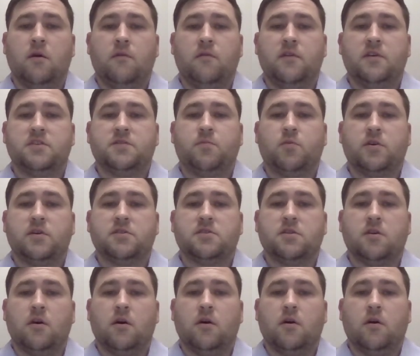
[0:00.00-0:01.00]
This brings
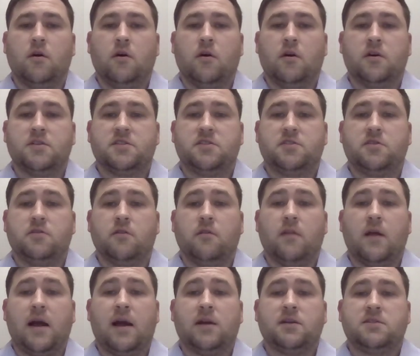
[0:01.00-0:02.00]
us to the
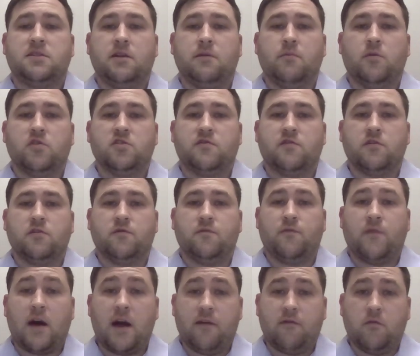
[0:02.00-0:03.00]
last and most
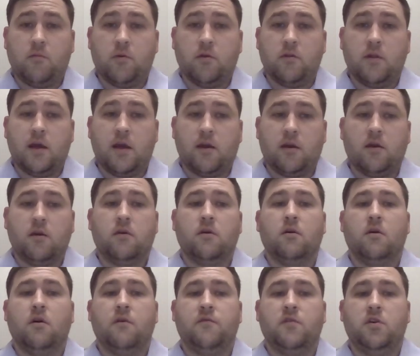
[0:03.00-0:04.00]
survivable leg
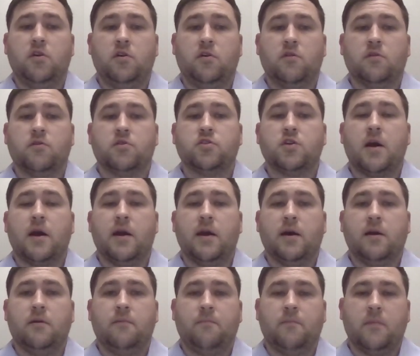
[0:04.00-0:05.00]
of the nuclear
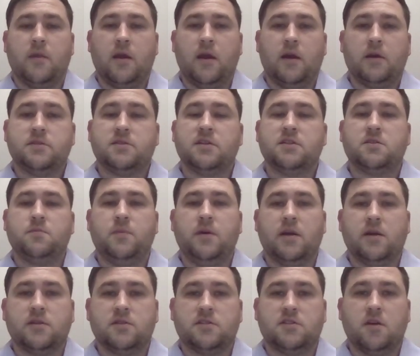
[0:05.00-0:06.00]
triad,
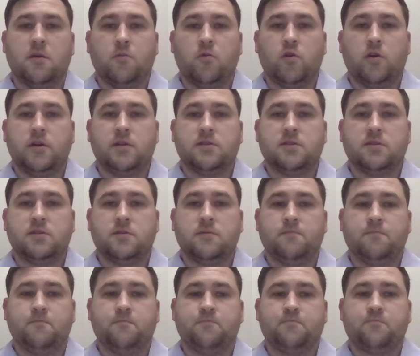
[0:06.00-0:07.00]
SSBN submarines.
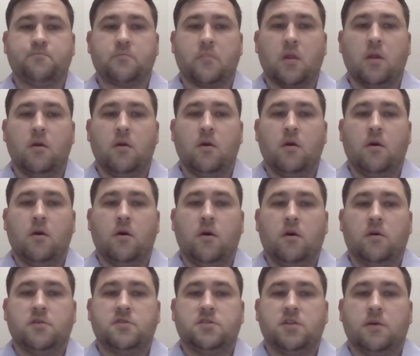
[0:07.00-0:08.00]

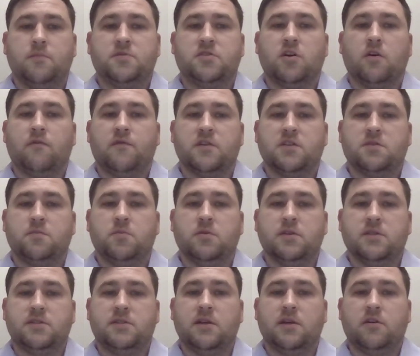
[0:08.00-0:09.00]
Subsurface
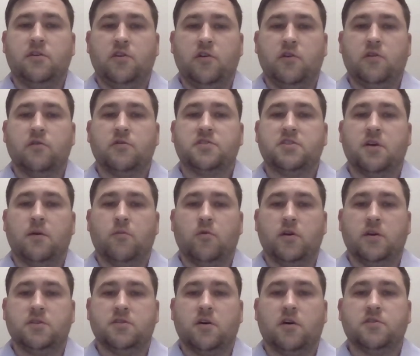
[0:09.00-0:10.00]
ballistic nuclear
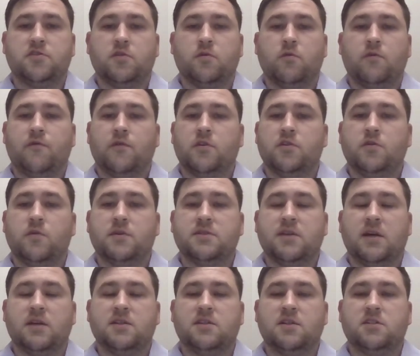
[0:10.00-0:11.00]
submarines, also referred to as
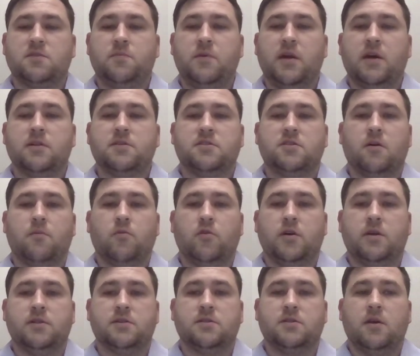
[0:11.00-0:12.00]
SSBN
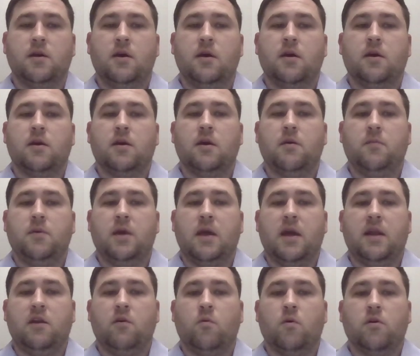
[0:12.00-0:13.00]
submarines, can be
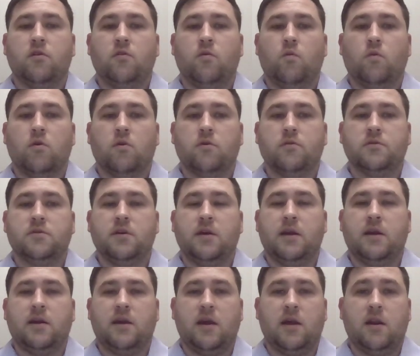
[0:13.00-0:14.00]
anywhere in the world
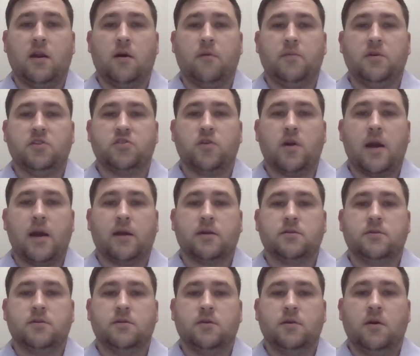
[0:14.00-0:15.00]
and cannot be
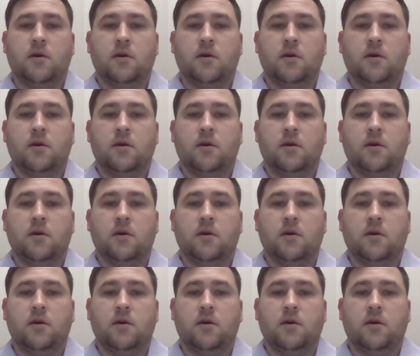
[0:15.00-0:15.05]
tracked.